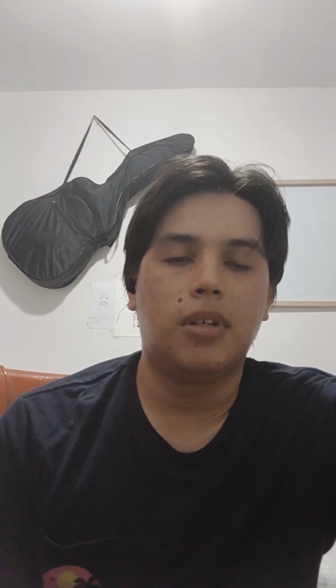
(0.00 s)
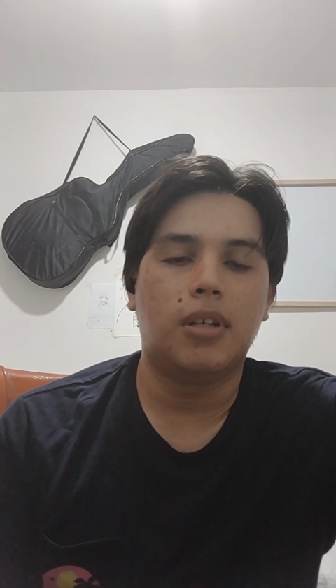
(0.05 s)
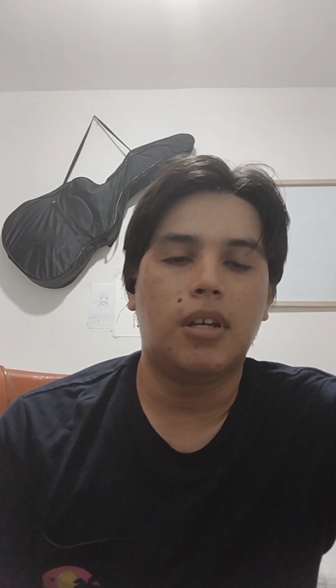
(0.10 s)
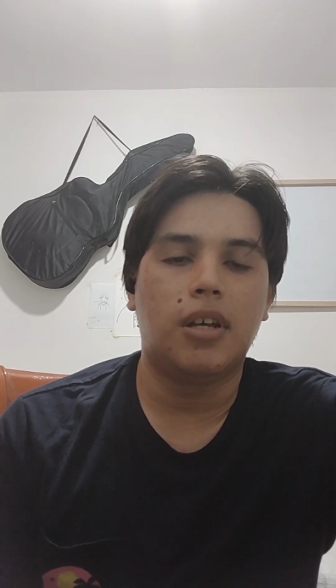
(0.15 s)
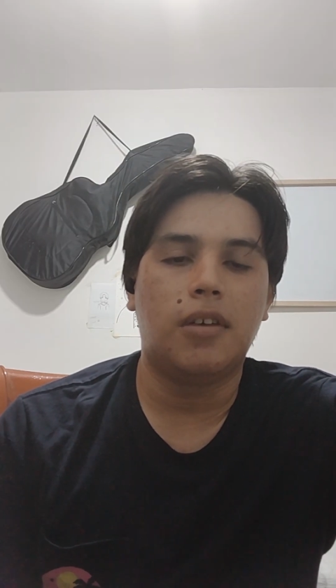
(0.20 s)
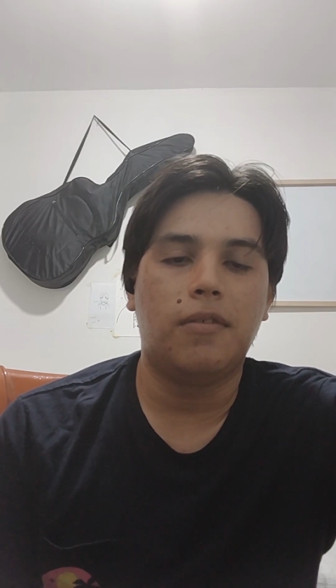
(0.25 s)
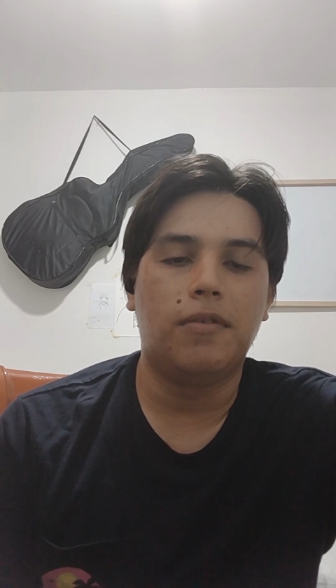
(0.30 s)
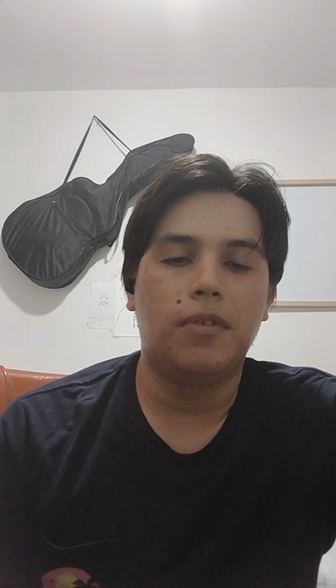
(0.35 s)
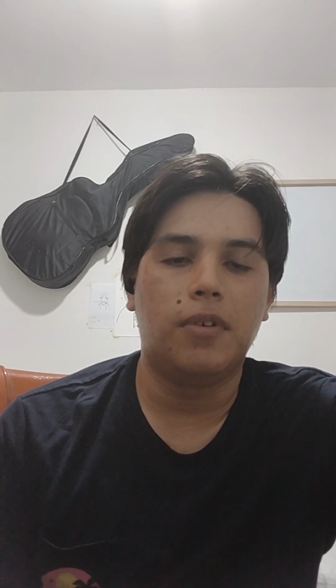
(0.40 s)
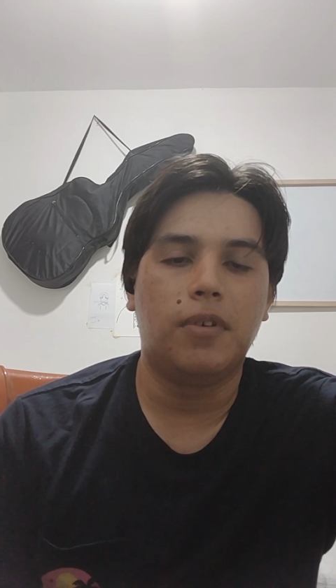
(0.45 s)

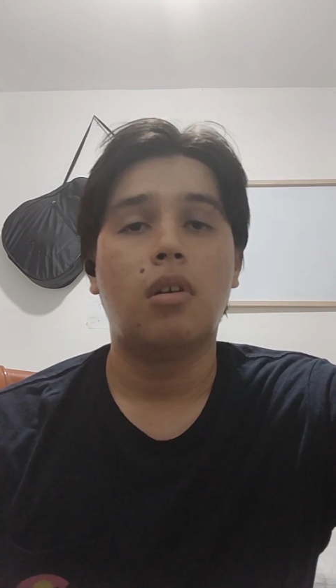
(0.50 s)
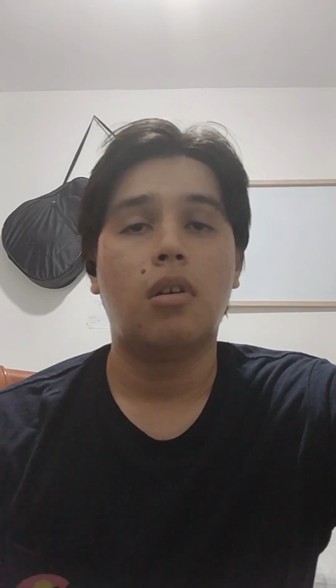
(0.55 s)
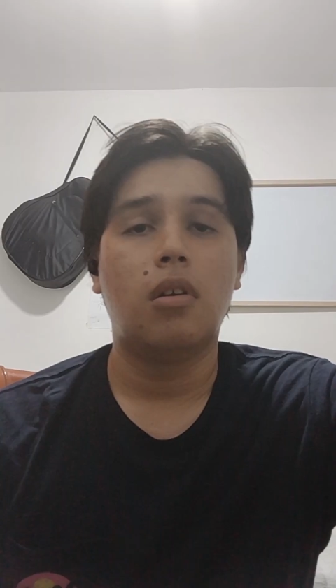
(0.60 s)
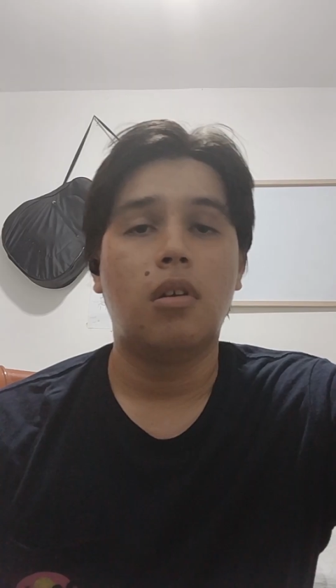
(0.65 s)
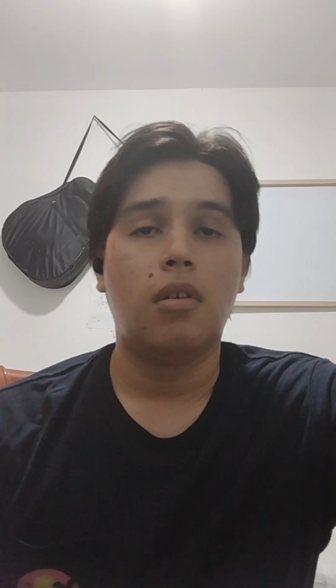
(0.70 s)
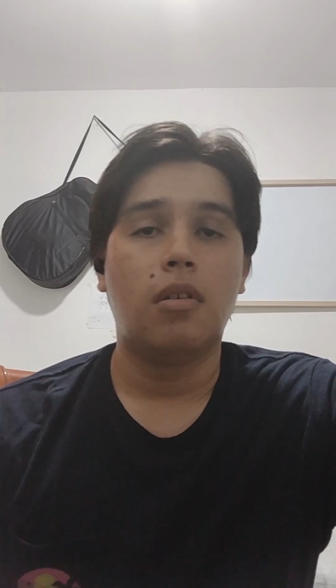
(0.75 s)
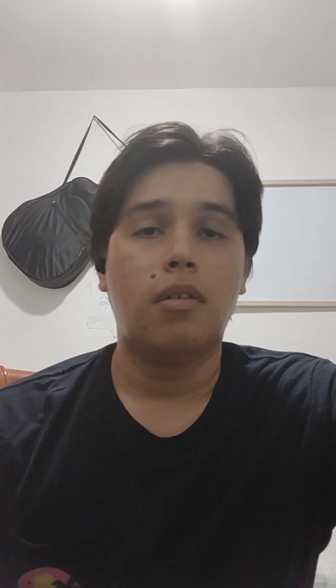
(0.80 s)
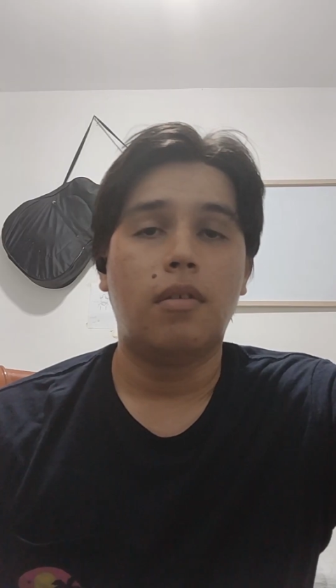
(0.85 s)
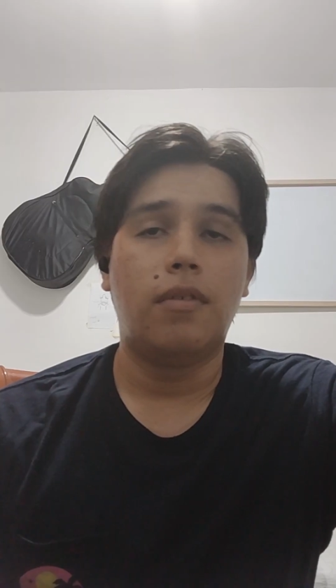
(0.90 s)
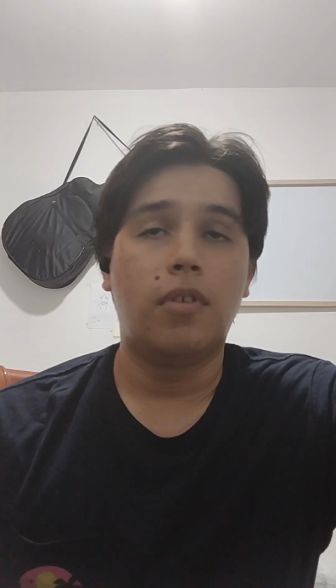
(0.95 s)
For
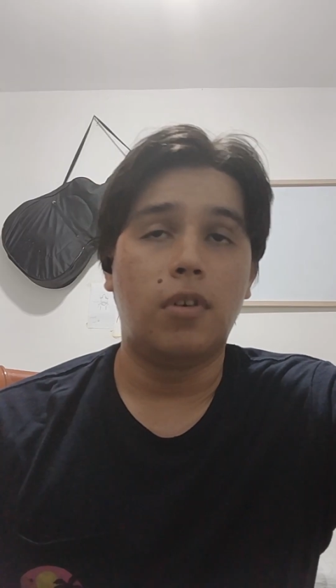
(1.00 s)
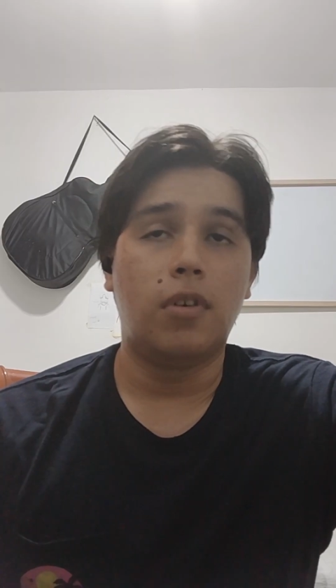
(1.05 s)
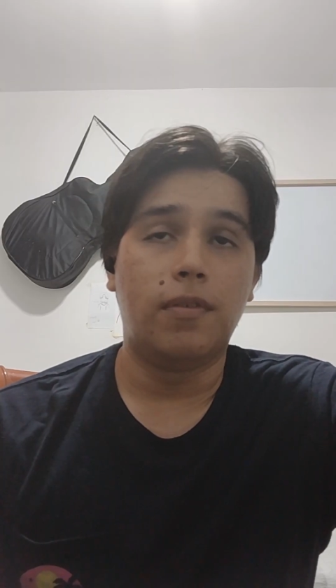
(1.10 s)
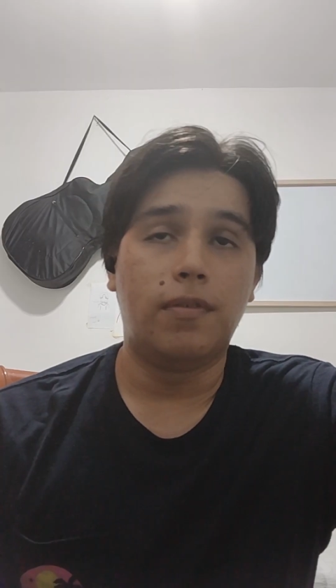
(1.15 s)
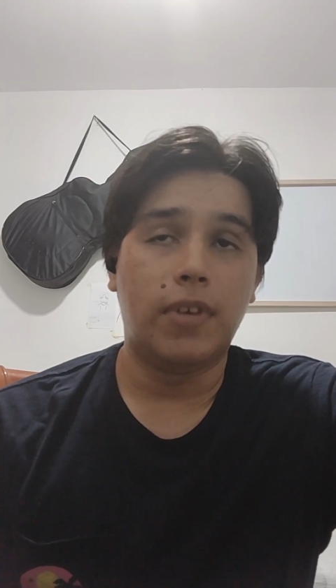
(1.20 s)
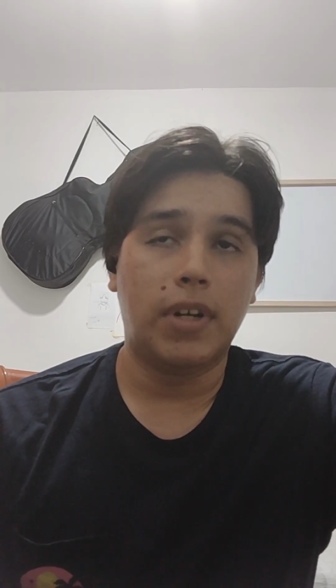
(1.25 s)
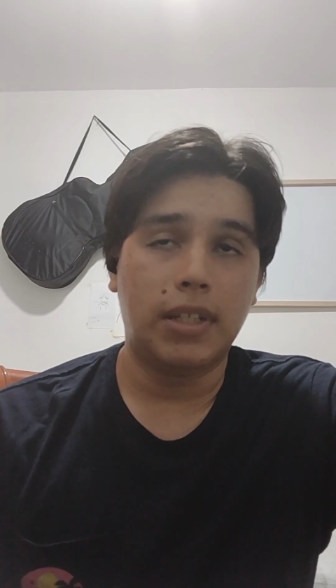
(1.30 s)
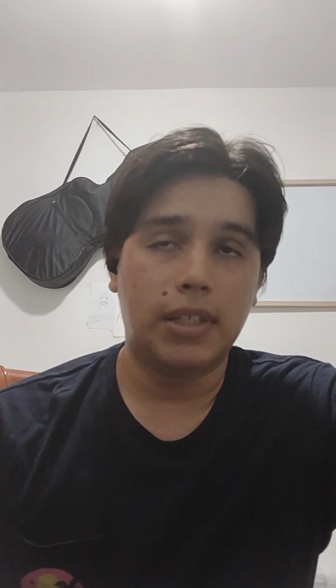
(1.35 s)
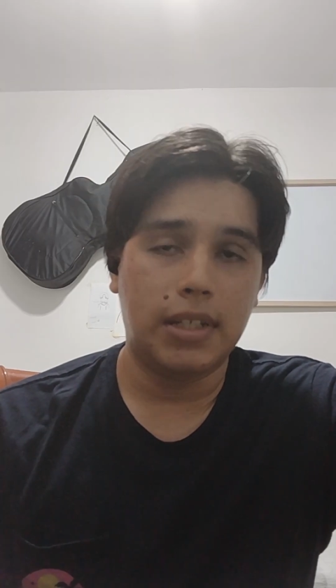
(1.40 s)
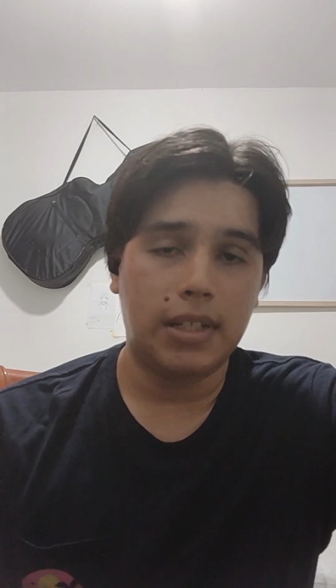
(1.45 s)
finally
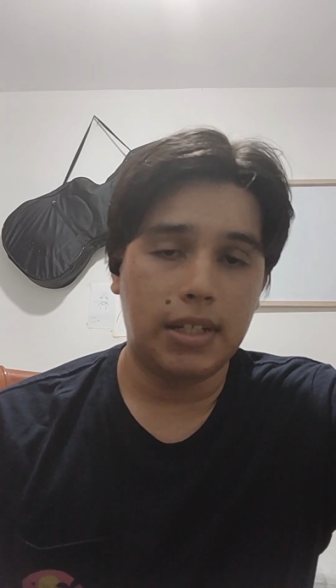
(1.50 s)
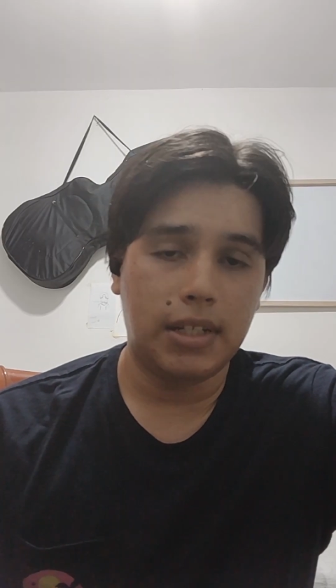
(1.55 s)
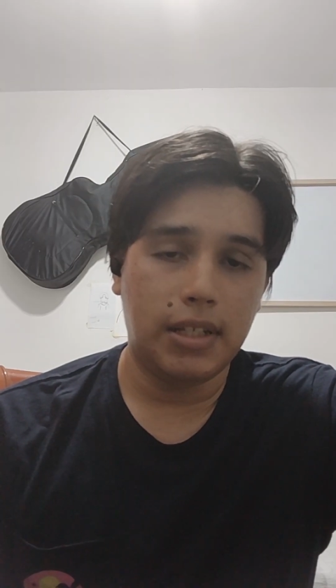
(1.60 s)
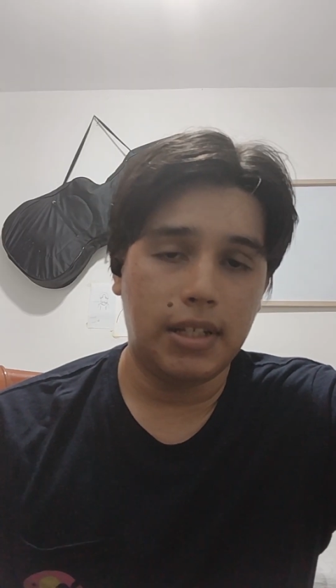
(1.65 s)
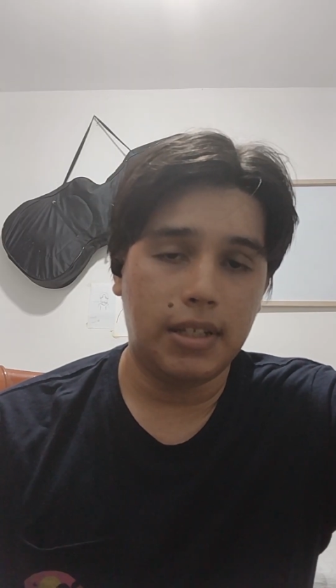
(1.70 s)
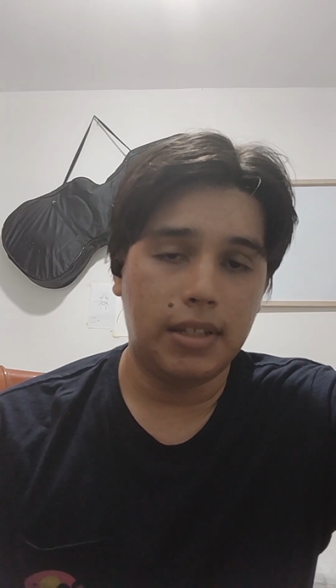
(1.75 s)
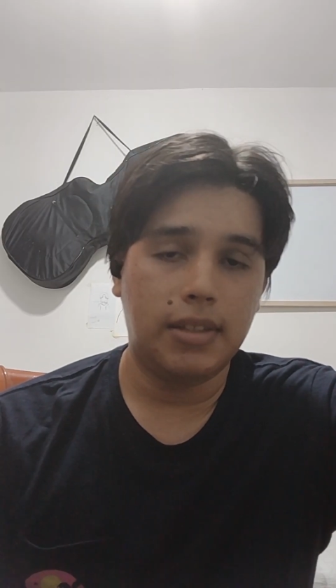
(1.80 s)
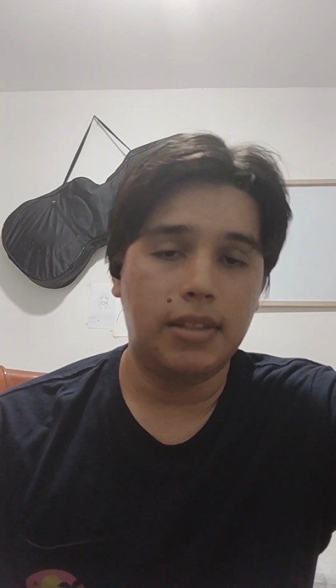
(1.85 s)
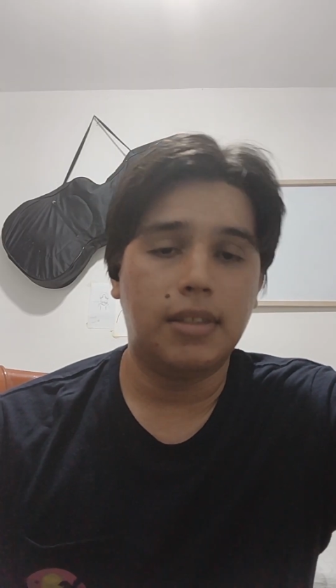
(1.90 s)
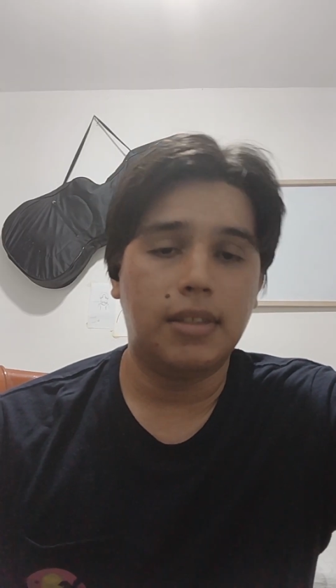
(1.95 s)
the